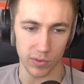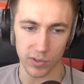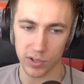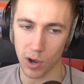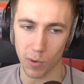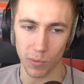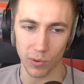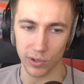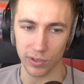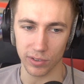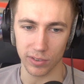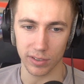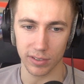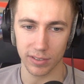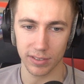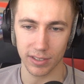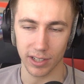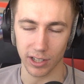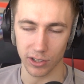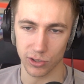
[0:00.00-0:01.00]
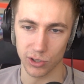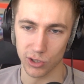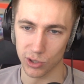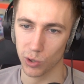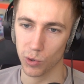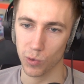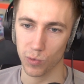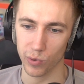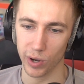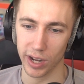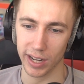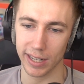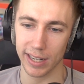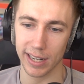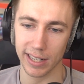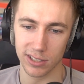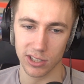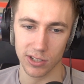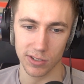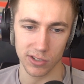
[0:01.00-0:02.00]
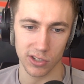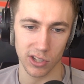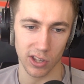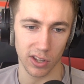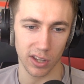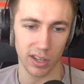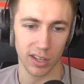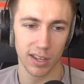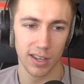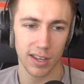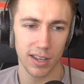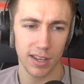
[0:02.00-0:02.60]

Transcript: no one at school really listened to